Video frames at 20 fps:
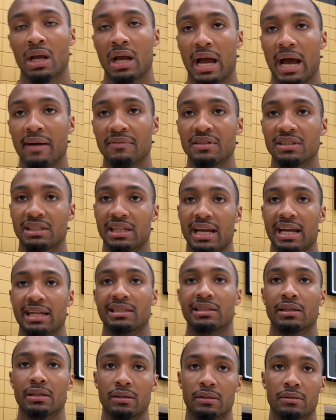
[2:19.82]
I've just had
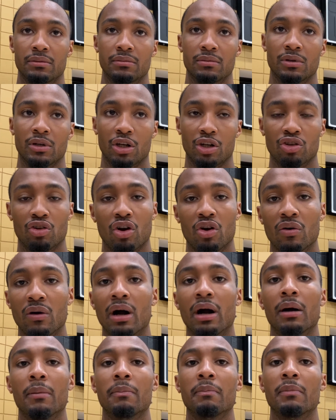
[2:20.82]
to grow
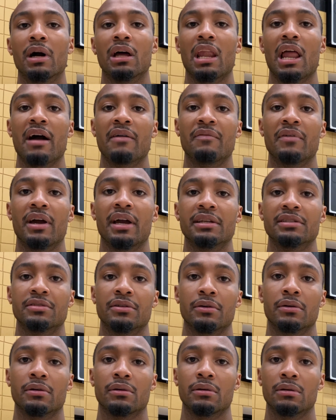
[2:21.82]
up a lot faster.
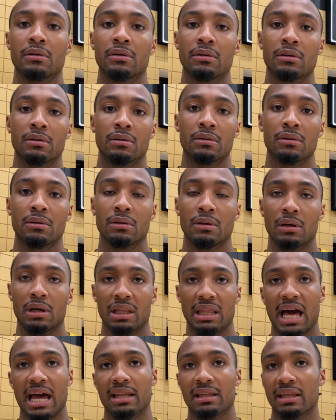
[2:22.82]
Mm-hmm. A
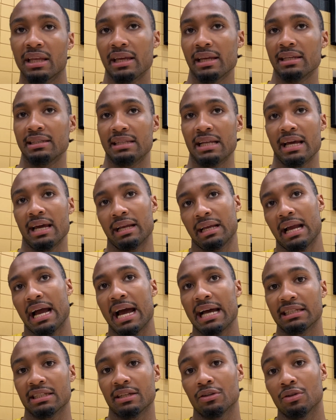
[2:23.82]
lot of things that
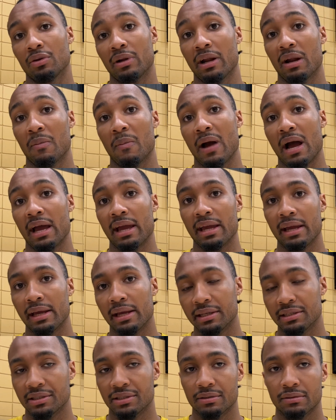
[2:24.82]
guys can do that are my
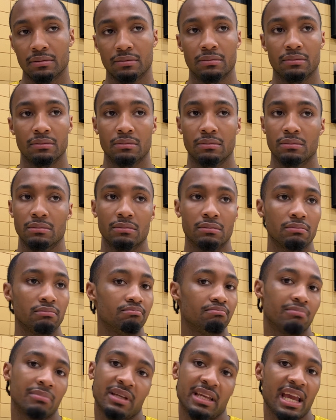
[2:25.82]
age,
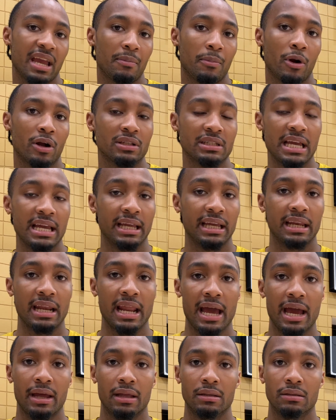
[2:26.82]
can't partake in
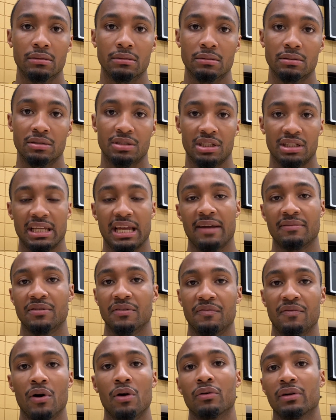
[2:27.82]
that. Just have to
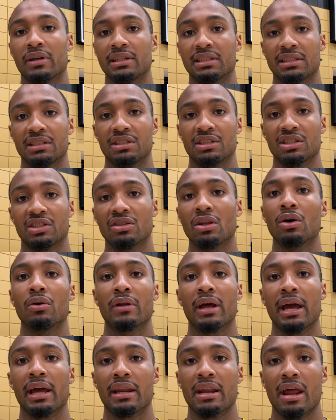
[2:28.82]
focus and just know
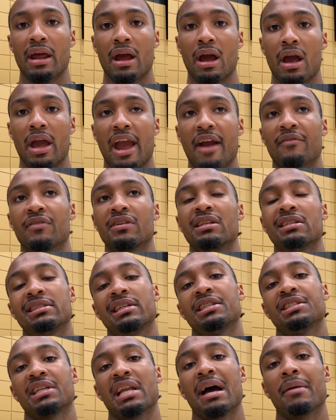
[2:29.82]
that every
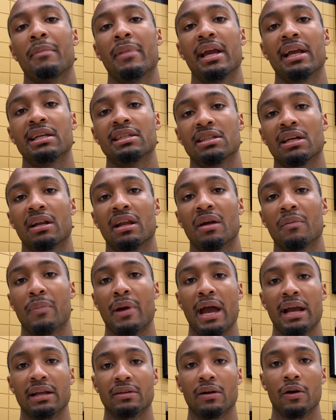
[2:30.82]
decision I make is going to
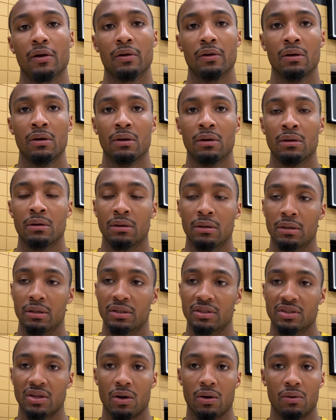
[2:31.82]
impact her. Mm-hmm.
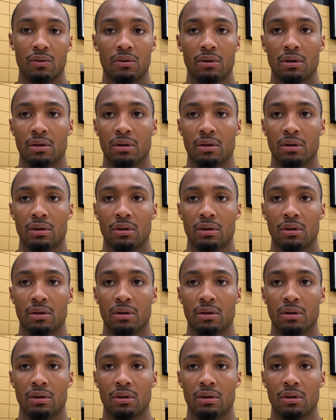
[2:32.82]
So,